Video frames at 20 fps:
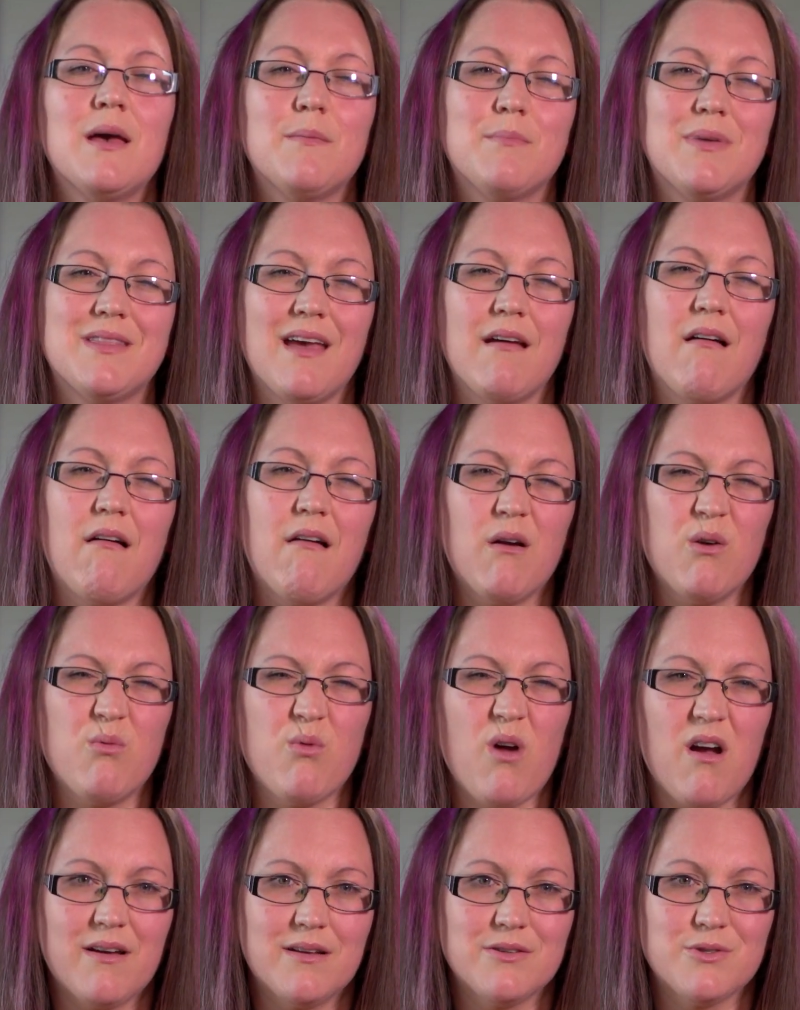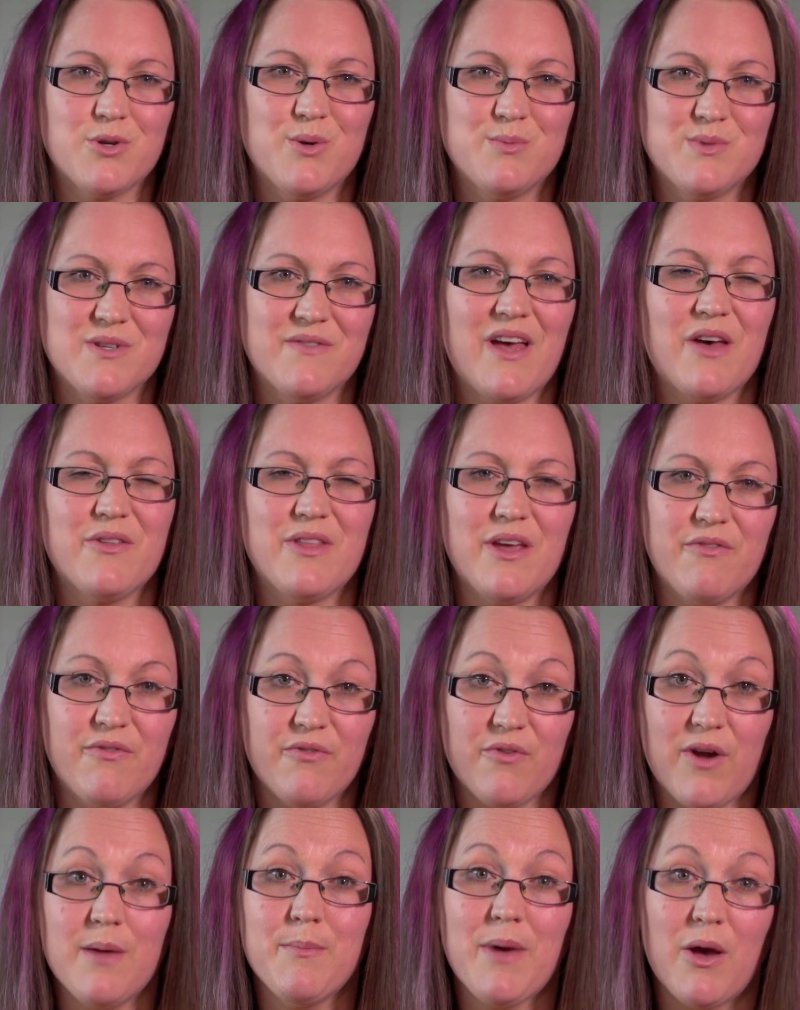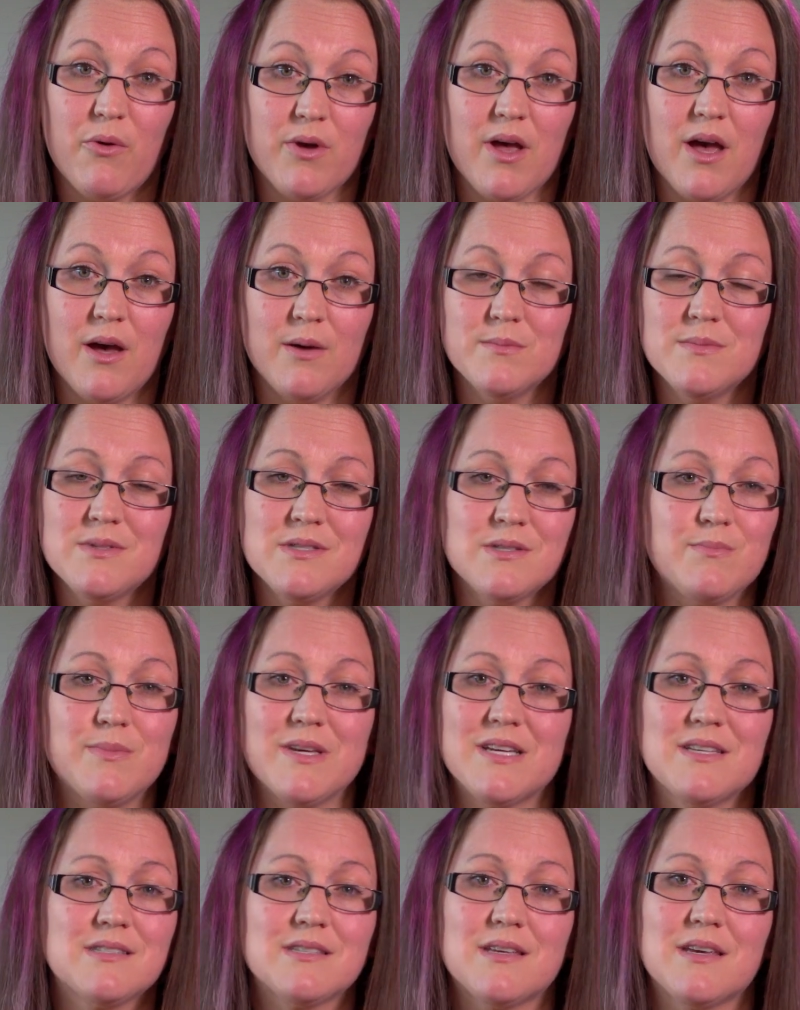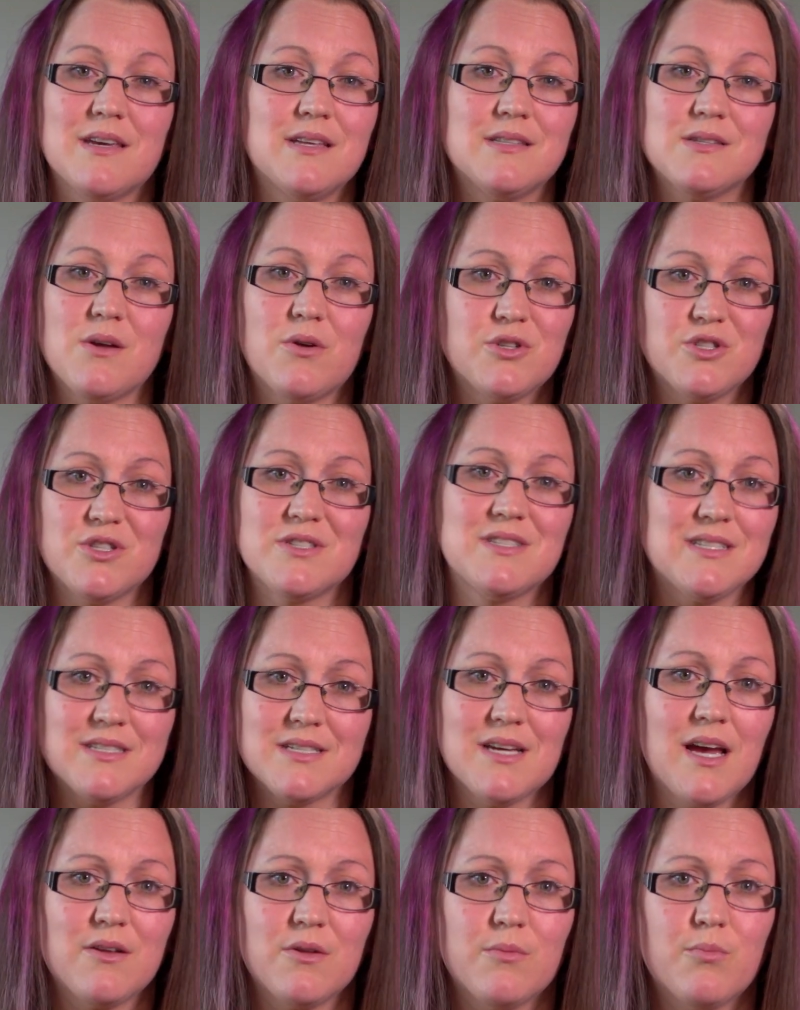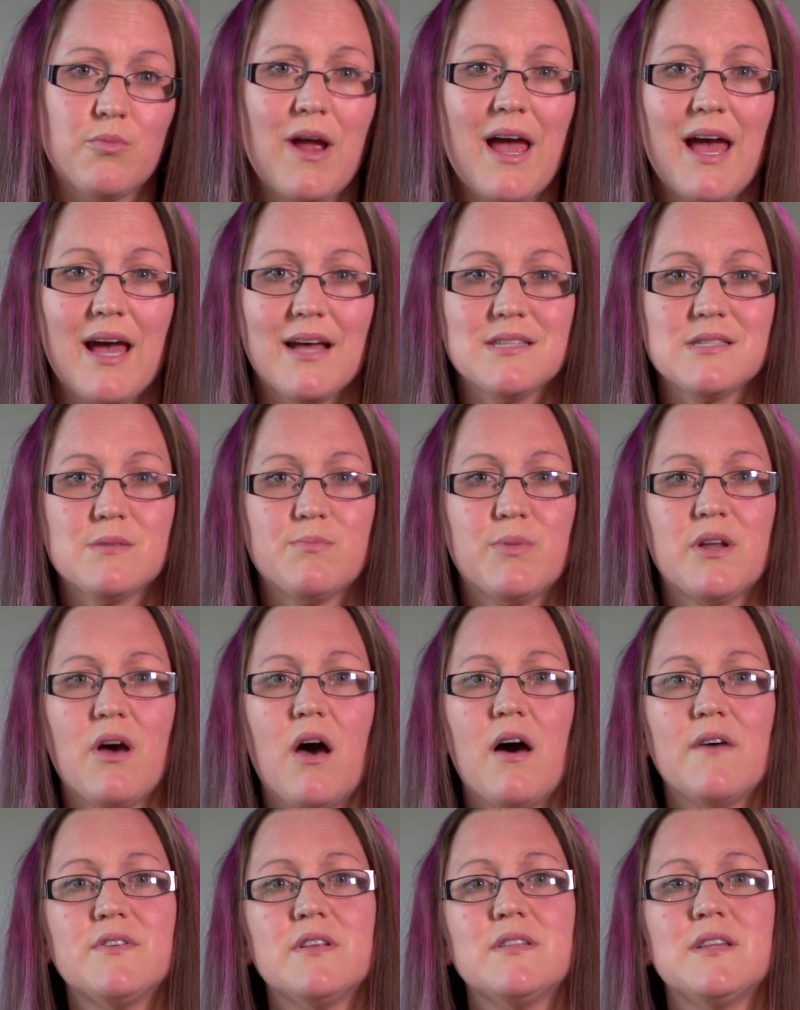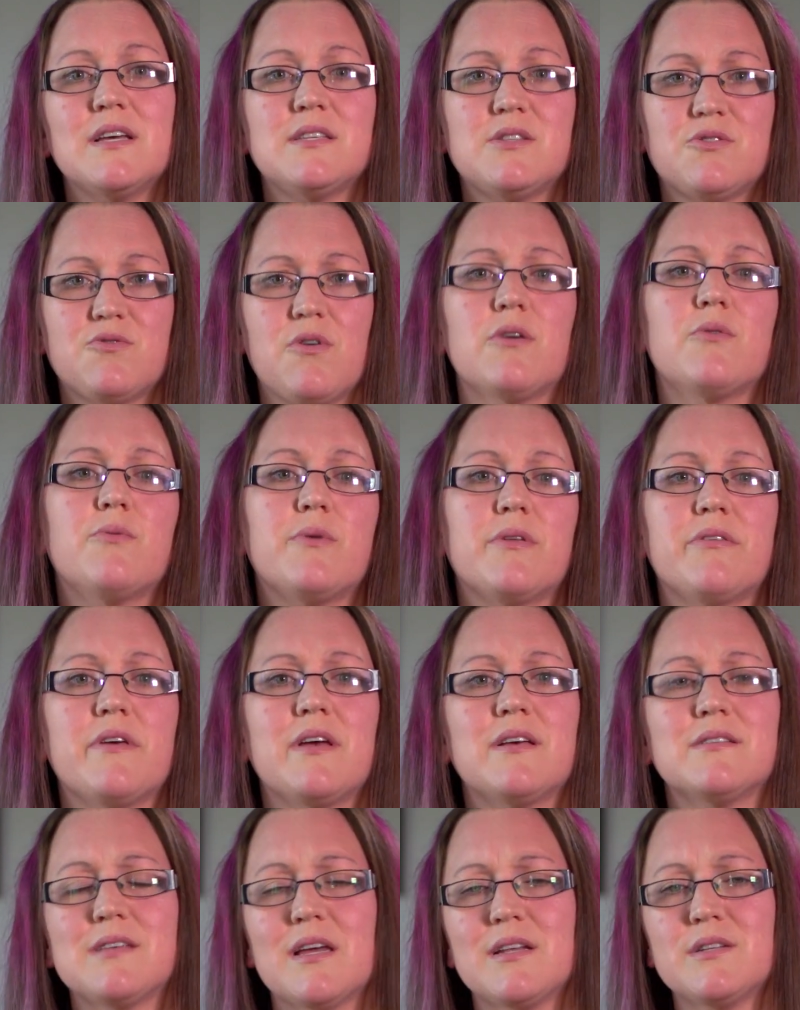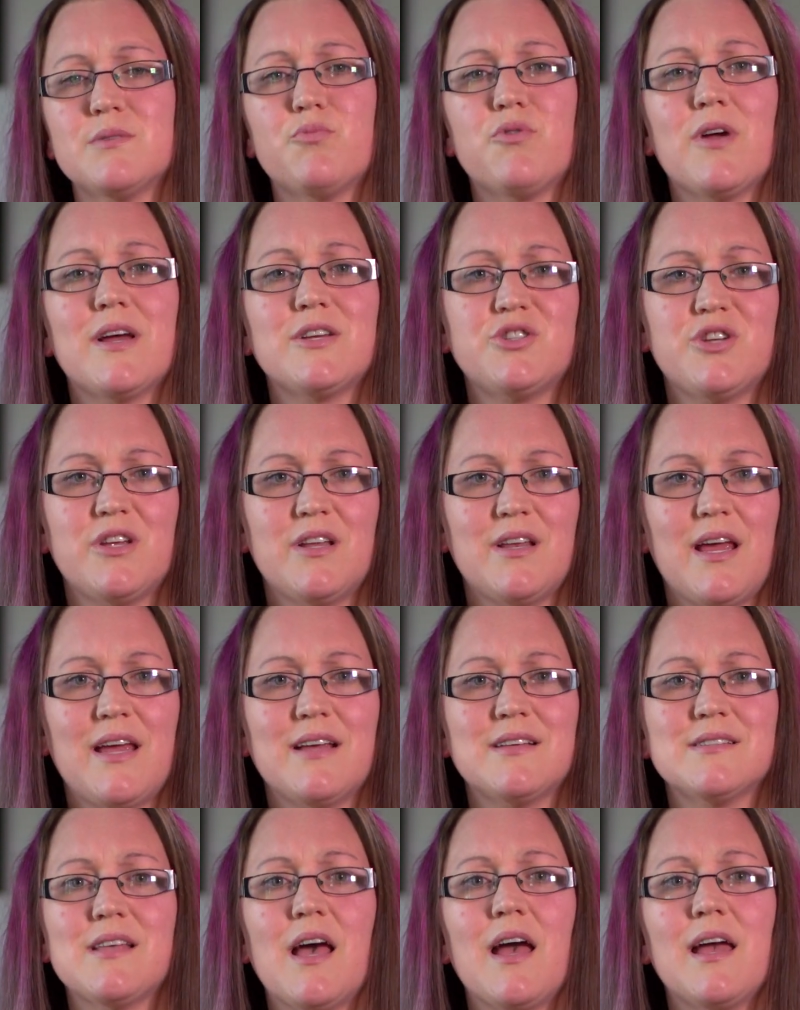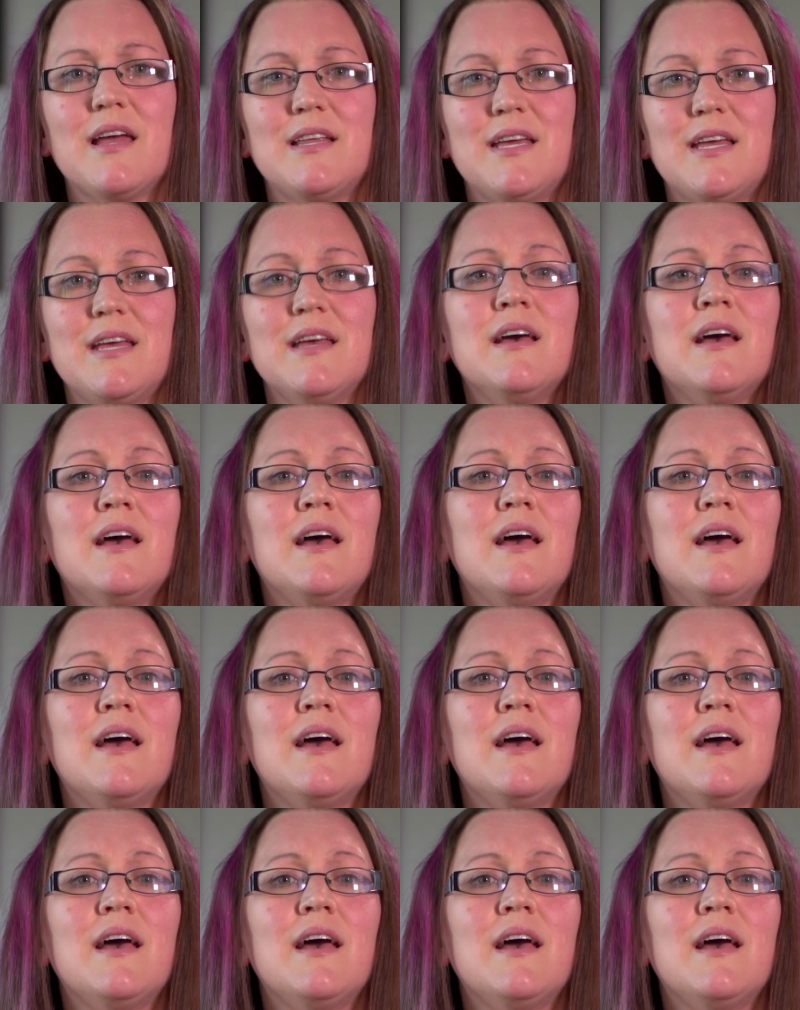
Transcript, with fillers: but they are wrong in terms of how they frame outcomes, because kids aren't just entitled brats, but often they struggle with things like depression, anxiety,